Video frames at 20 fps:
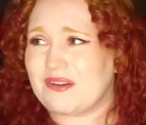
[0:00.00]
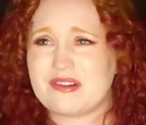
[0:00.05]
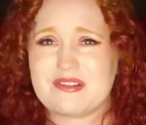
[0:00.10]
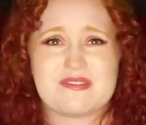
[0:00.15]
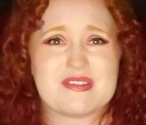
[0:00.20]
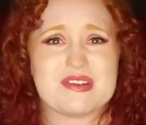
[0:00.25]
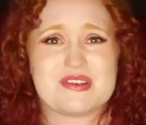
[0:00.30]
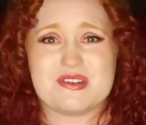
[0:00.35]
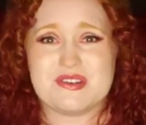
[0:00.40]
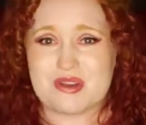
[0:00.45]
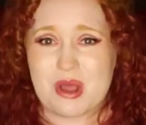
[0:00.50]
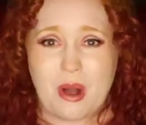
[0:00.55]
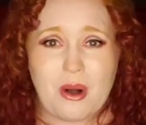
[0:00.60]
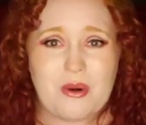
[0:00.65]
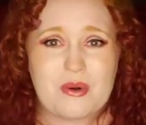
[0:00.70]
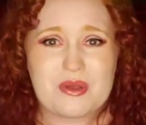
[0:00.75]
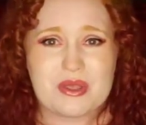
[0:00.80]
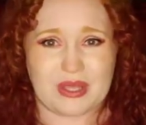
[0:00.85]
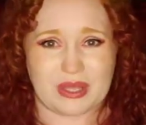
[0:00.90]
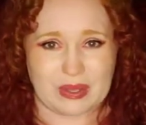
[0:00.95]
don't even
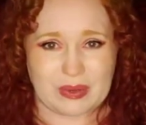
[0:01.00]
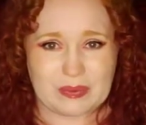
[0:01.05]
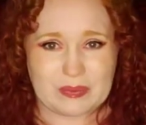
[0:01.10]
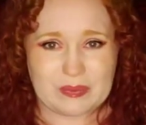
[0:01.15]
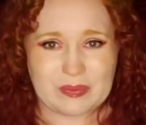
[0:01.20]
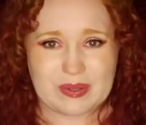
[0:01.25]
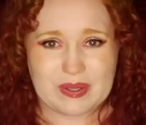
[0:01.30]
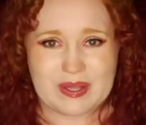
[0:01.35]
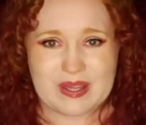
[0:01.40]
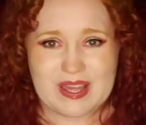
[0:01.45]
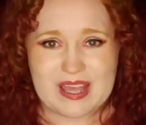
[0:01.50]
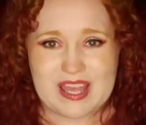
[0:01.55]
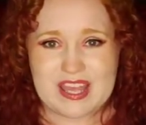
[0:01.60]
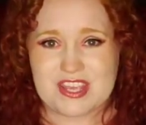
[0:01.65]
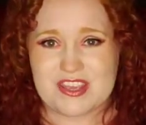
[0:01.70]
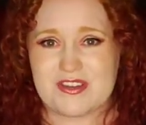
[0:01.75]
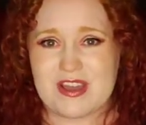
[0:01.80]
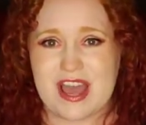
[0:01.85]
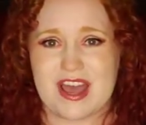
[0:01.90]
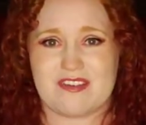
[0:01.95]
know you.
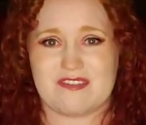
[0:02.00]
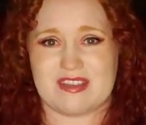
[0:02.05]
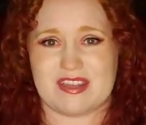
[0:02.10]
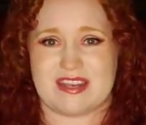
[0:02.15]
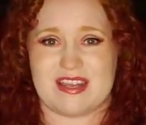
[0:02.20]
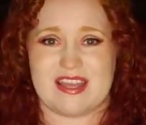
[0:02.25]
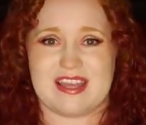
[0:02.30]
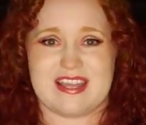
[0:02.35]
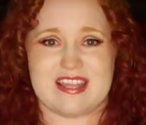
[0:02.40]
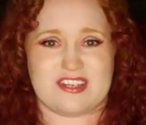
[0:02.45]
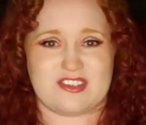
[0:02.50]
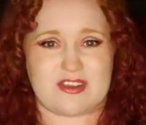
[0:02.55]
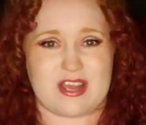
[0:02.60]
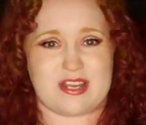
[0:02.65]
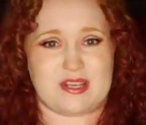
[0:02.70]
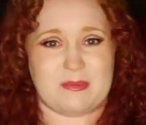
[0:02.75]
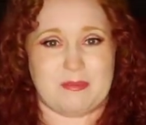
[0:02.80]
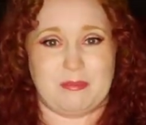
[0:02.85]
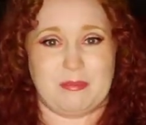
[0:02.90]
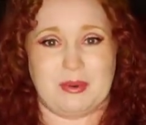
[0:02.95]
You haven't
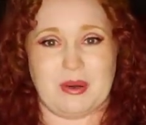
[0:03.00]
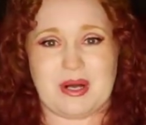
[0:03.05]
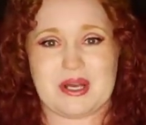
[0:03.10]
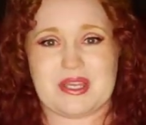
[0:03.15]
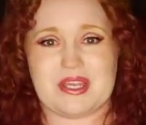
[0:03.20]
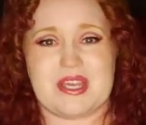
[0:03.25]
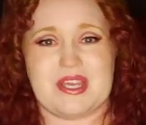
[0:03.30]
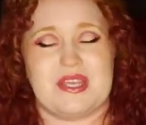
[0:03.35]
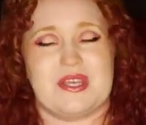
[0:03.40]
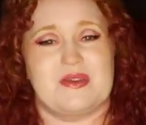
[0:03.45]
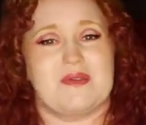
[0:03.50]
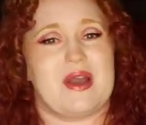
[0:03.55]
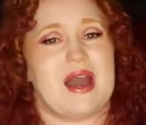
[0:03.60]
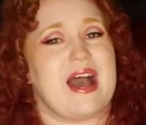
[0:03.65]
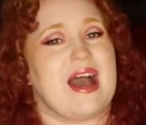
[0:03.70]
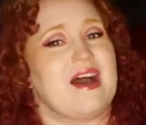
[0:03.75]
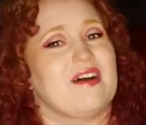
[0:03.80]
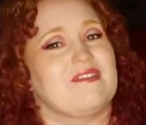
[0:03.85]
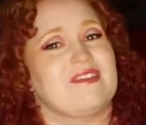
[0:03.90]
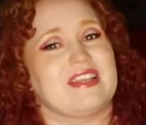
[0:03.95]
tried to book. You
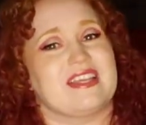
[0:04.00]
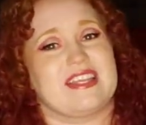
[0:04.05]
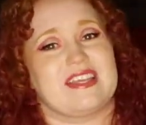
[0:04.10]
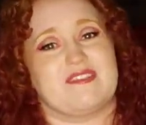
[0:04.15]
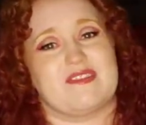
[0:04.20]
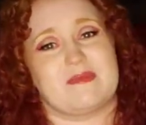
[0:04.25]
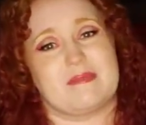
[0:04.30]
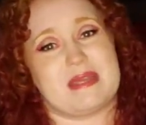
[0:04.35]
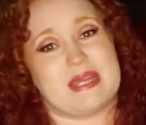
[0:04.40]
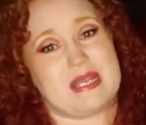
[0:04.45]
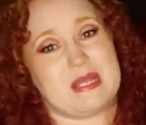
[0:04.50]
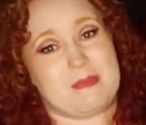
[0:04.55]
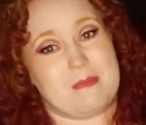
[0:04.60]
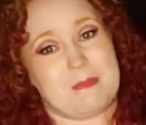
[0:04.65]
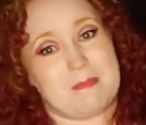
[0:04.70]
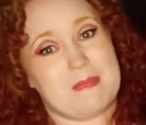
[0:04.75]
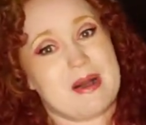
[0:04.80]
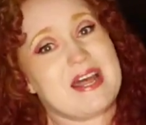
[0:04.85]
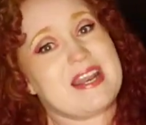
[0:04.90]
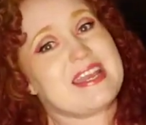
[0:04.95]
haven't given me any
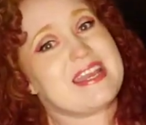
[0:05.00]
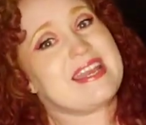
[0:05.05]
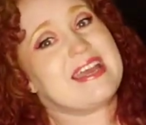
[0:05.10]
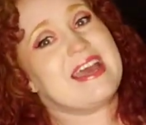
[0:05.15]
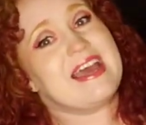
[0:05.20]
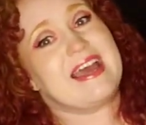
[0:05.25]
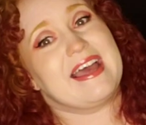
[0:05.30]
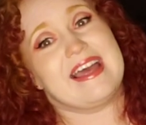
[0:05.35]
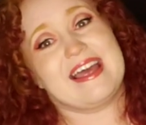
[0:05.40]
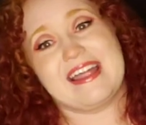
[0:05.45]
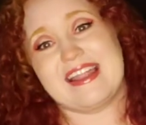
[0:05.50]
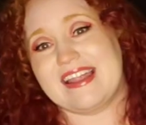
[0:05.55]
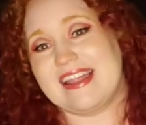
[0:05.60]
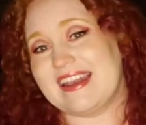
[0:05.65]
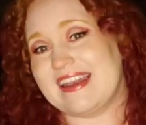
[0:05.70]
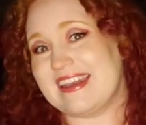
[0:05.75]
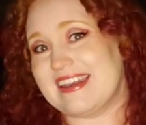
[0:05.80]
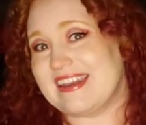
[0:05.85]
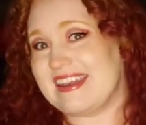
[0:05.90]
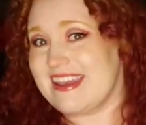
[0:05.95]
money.
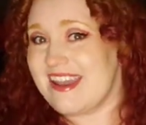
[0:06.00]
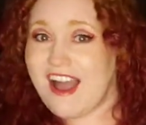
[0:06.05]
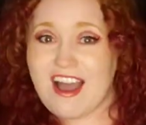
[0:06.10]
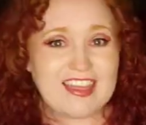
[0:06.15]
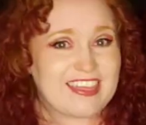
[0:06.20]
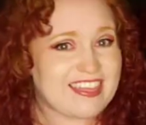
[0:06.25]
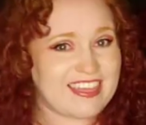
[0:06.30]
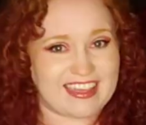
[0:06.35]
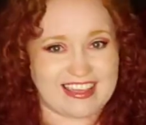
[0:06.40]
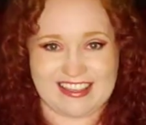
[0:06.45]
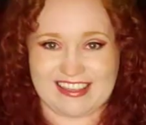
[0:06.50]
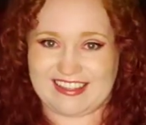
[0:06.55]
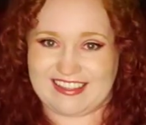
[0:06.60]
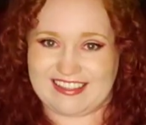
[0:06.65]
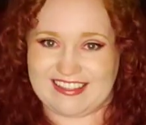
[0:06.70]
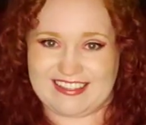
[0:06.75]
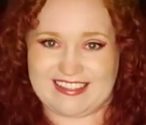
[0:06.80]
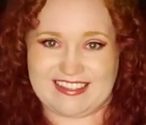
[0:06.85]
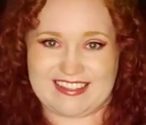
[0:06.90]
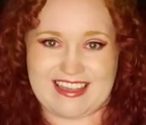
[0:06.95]
Nothing.
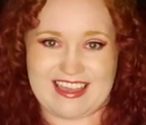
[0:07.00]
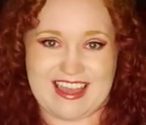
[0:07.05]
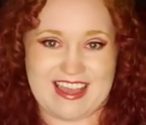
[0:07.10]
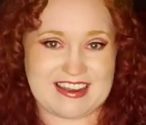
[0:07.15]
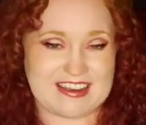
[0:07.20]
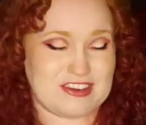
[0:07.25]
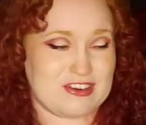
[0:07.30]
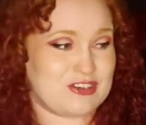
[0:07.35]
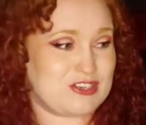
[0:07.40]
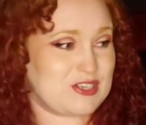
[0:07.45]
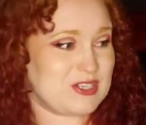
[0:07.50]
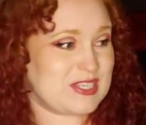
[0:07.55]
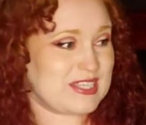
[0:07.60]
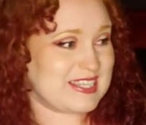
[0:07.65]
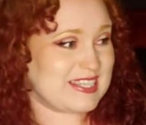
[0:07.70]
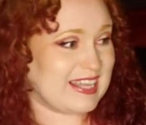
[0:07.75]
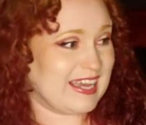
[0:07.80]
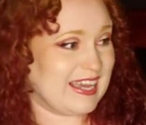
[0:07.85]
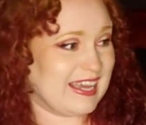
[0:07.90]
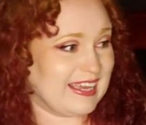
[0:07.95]
And you're
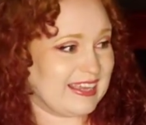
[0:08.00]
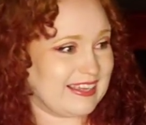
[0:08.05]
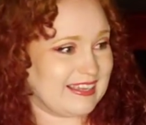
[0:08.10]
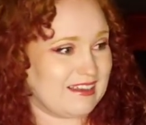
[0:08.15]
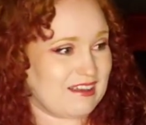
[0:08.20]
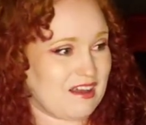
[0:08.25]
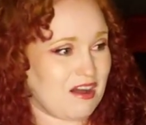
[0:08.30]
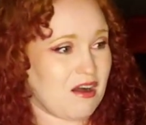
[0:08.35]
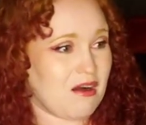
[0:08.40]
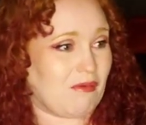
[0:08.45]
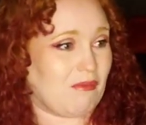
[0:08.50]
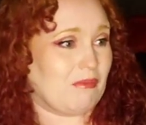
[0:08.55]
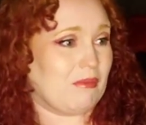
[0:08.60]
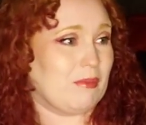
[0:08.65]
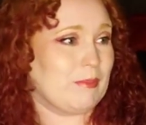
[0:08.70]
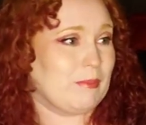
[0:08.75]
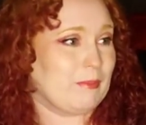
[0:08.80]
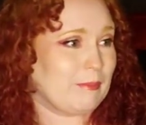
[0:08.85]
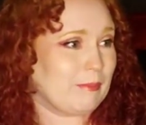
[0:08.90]
just like, oh,